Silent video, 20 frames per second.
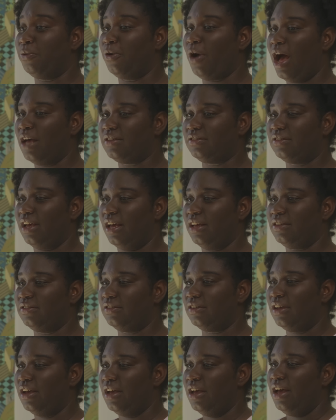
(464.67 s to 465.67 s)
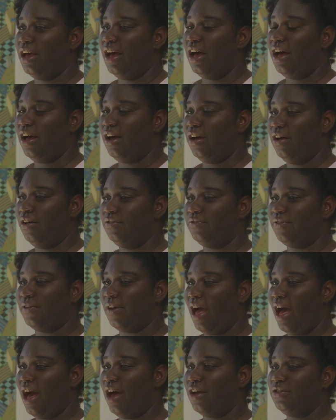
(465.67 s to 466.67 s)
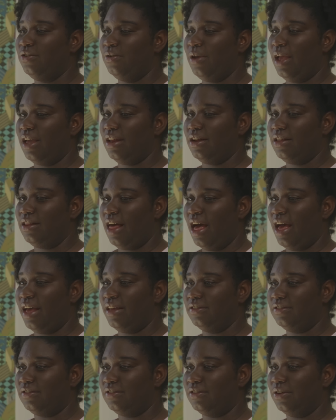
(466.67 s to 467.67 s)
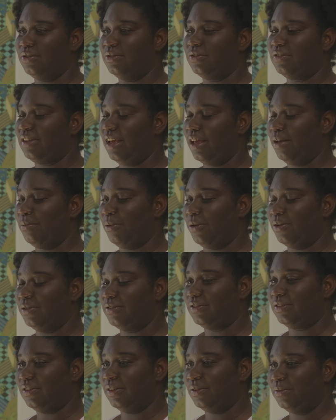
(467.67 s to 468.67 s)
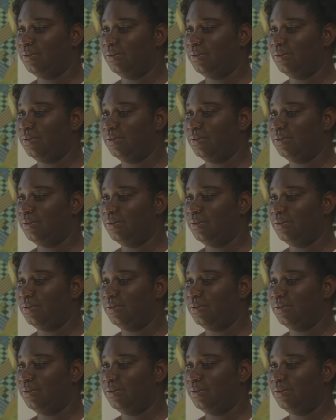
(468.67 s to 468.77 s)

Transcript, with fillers: process of how you analyze those samples.